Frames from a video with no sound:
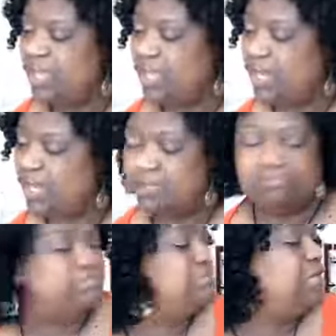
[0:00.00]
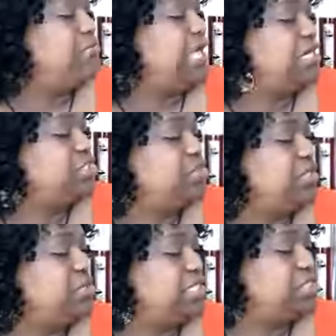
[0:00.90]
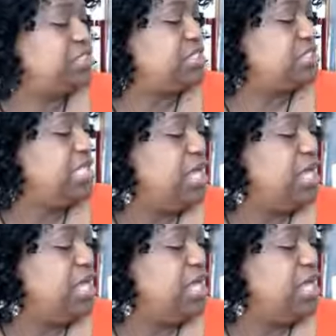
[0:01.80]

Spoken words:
I'm answering questions.